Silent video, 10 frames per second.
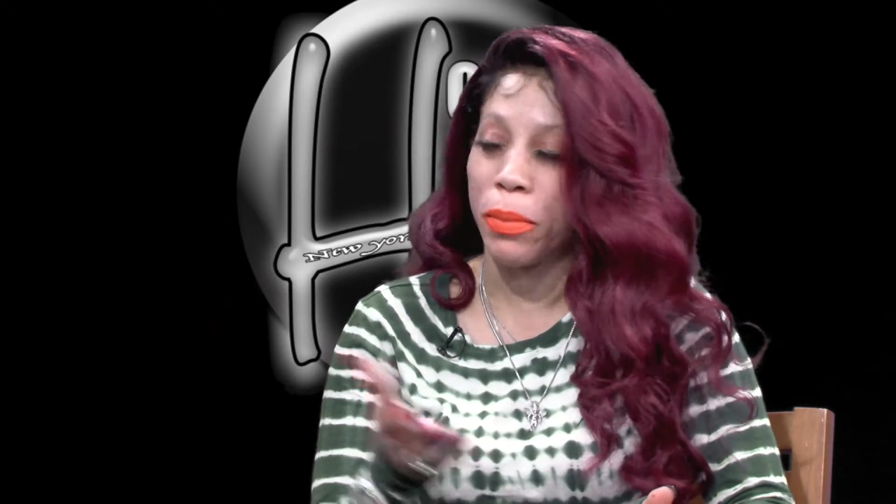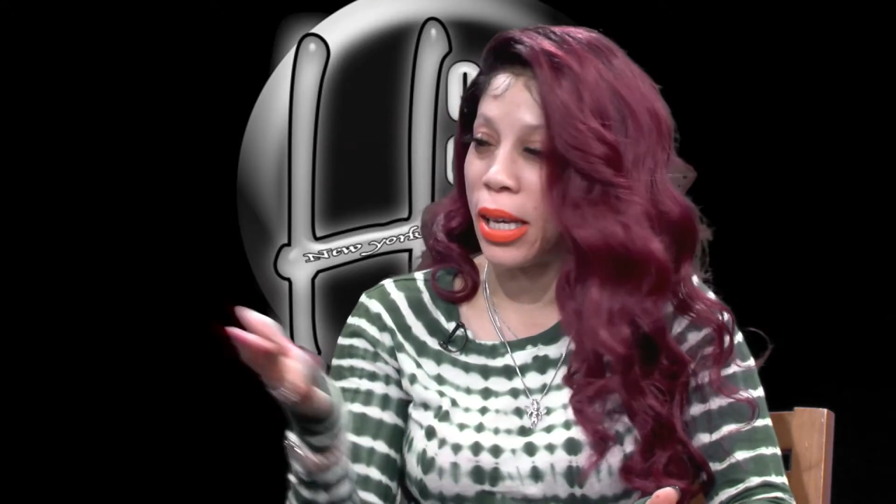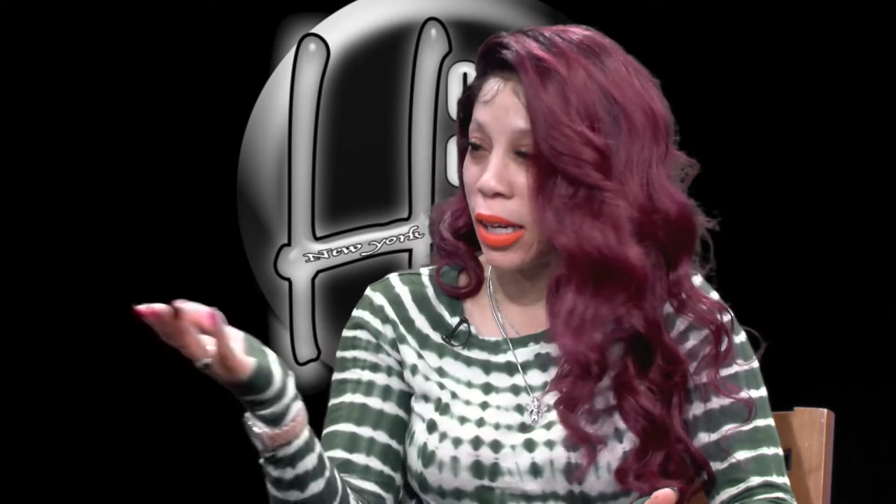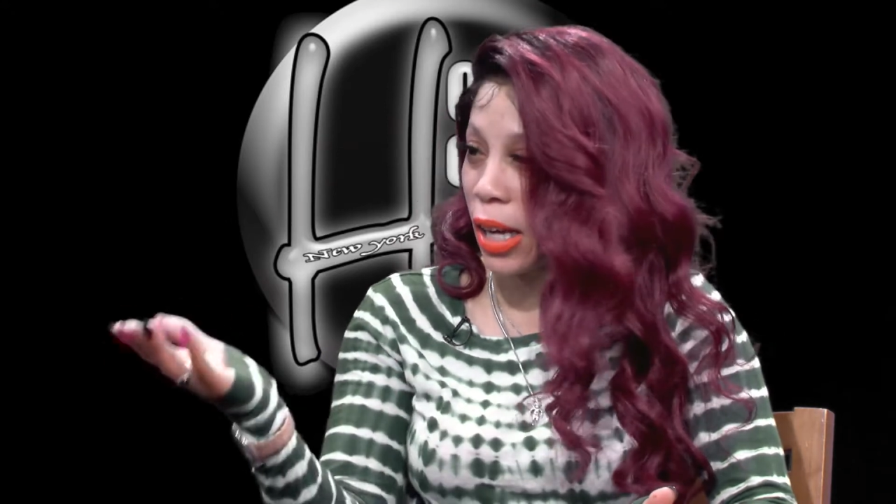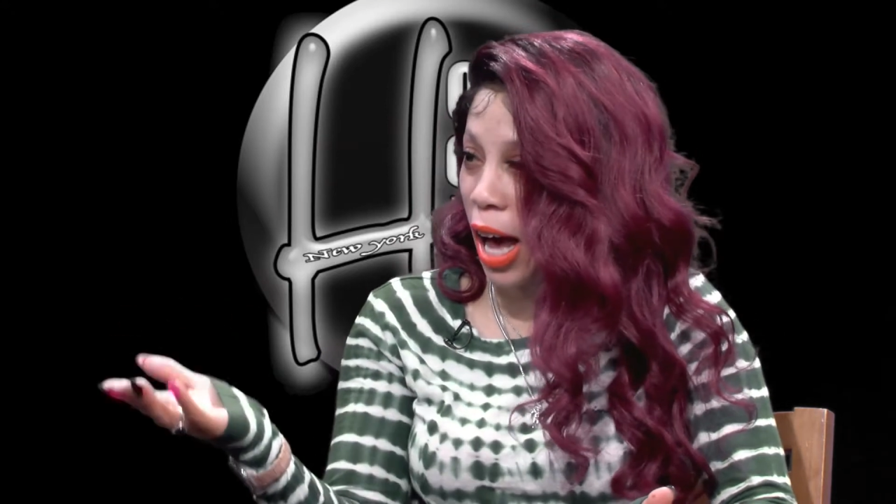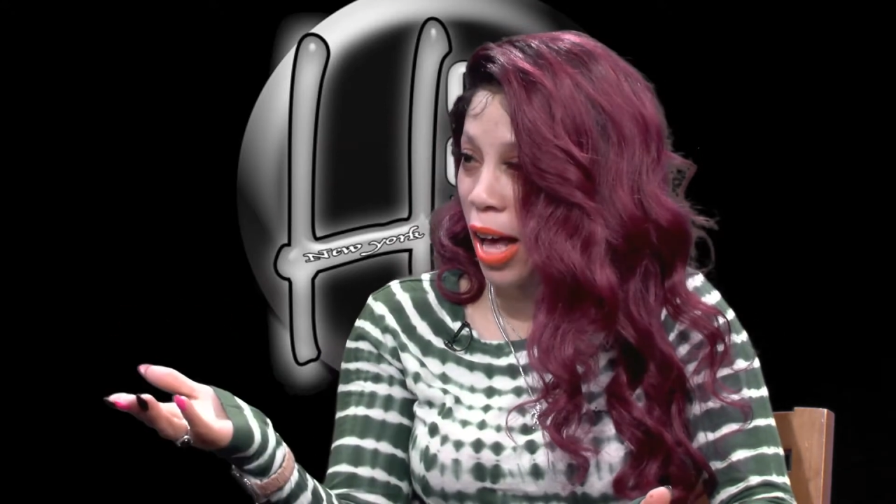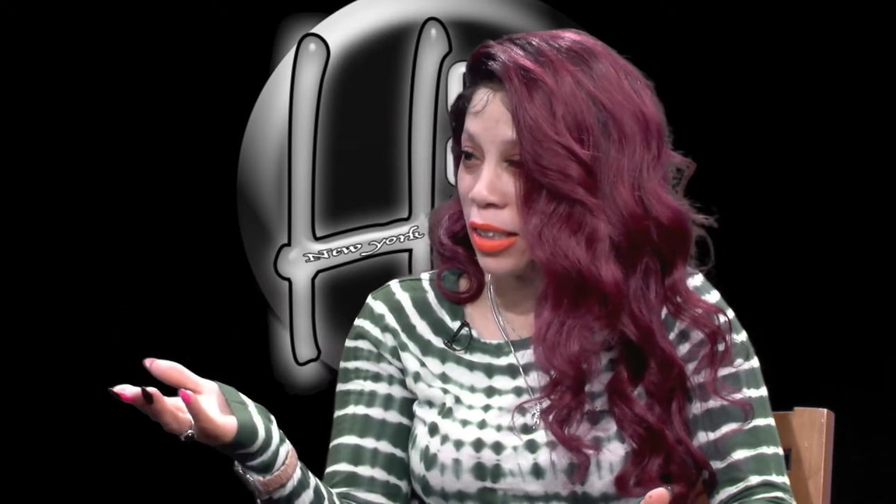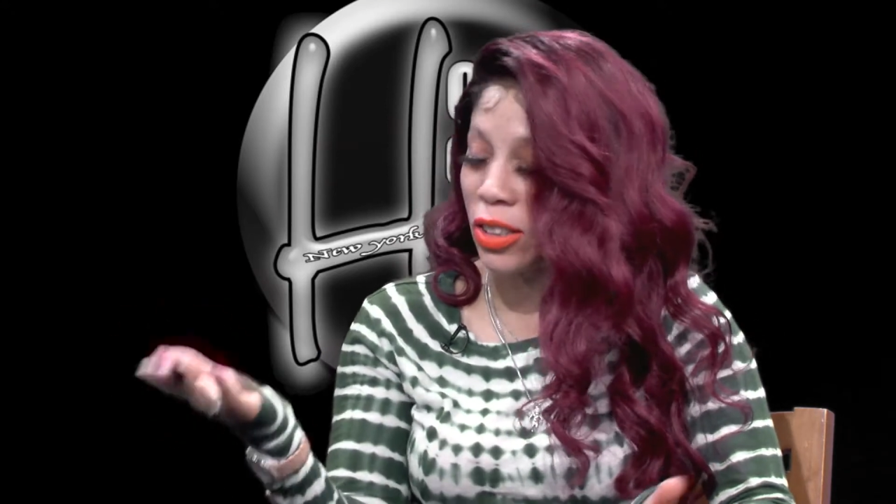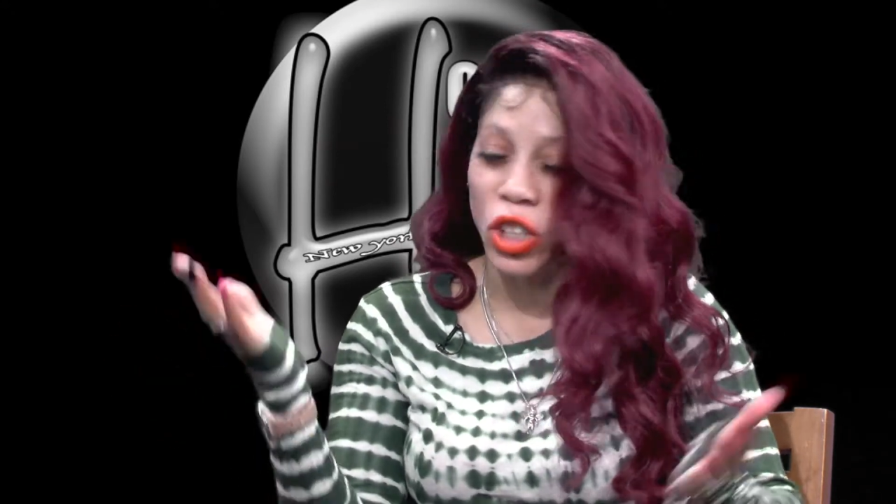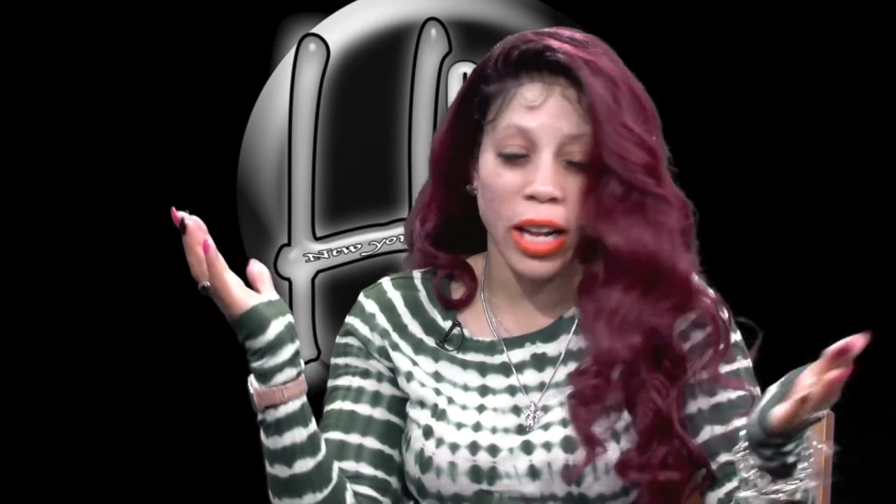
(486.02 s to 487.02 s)
me and
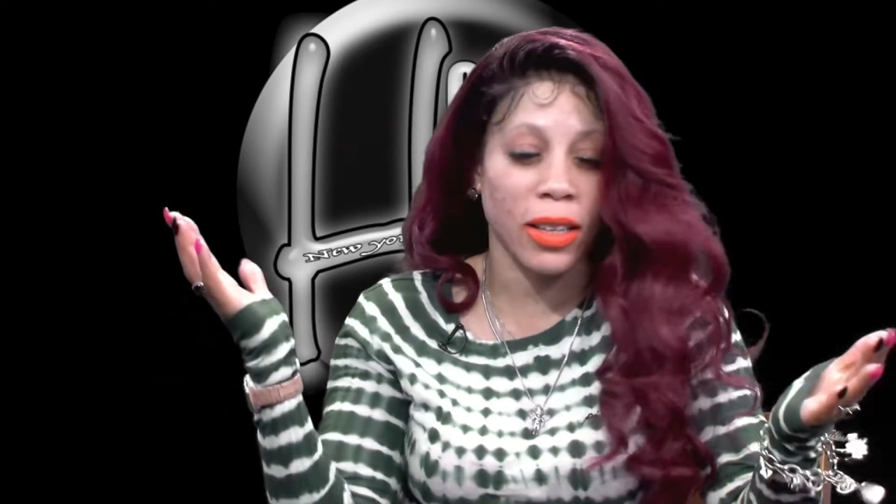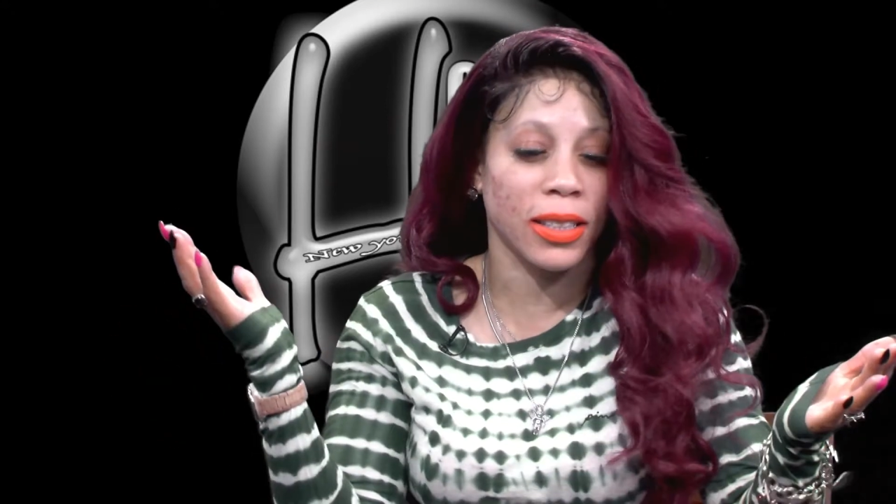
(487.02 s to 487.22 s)
Colin. Shout out